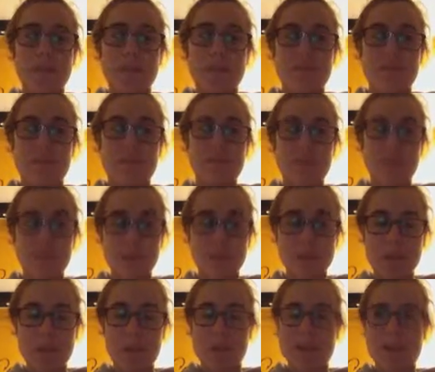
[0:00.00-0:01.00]
stem cell
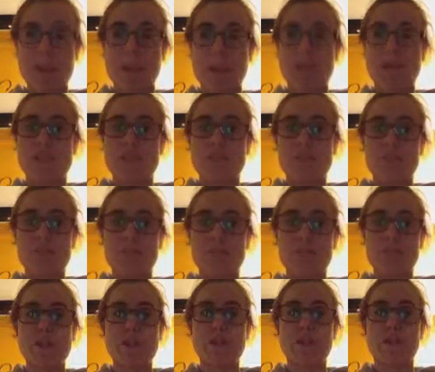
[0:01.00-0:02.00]
properties and gene
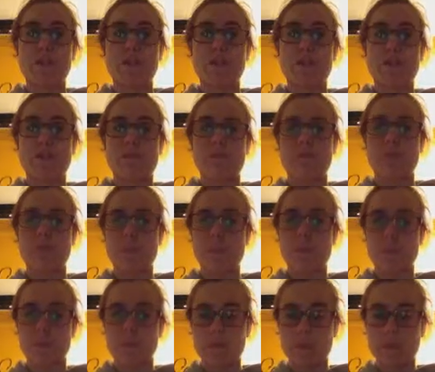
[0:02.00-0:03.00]
expression of
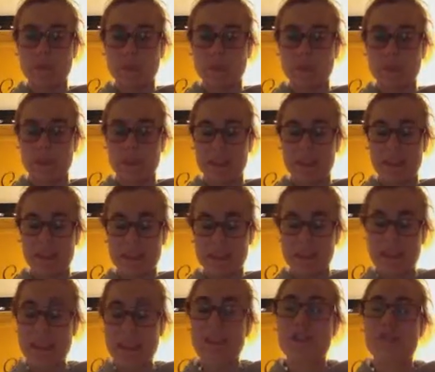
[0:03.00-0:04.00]

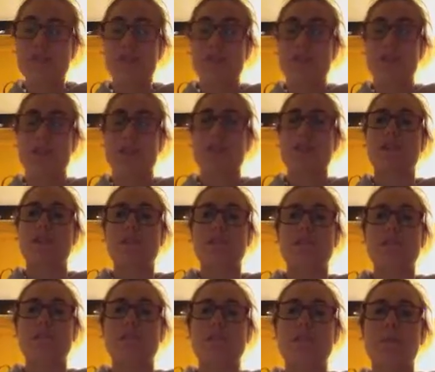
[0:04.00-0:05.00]
multi-lineage markers.
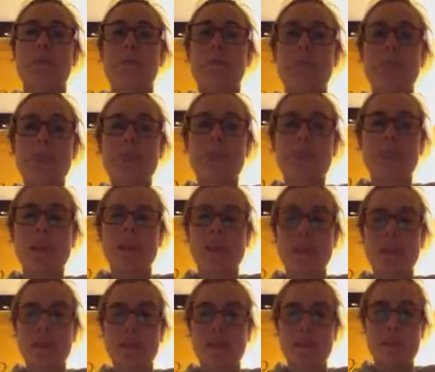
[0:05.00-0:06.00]

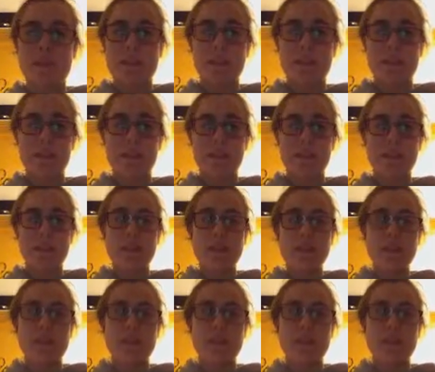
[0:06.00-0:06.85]
This article